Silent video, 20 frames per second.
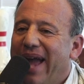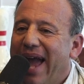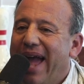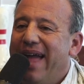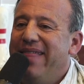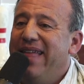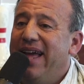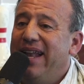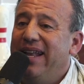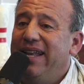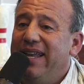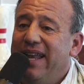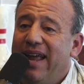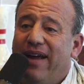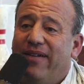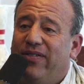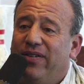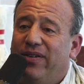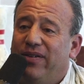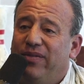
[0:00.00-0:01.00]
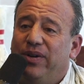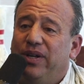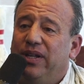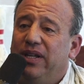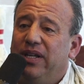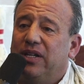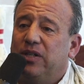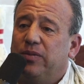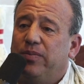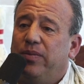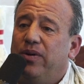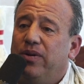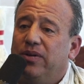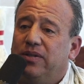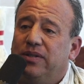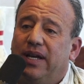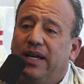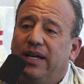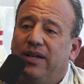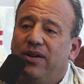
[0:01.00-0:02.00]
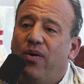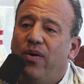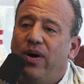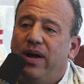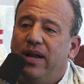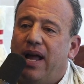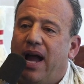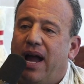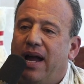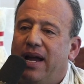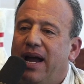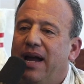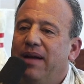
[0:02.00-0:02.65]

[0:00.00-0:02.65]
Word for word: and then never really explore saying you know what I,